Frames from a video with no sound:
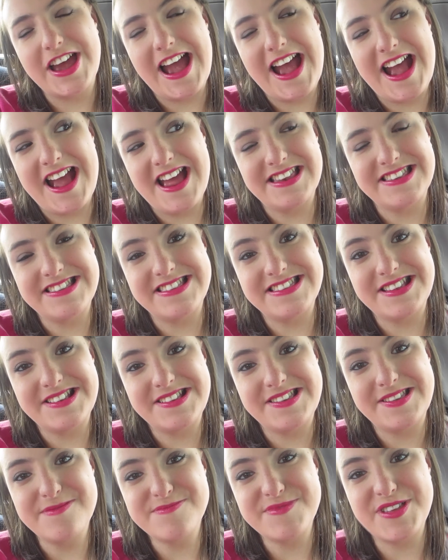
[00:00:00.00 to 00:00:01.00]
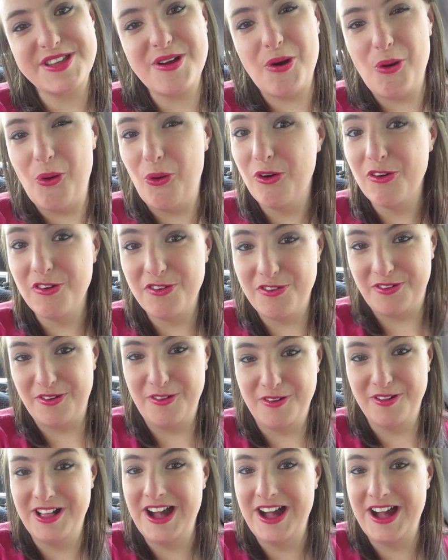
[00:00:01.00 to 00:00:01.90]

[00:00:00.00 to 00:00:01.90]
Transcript: and something awful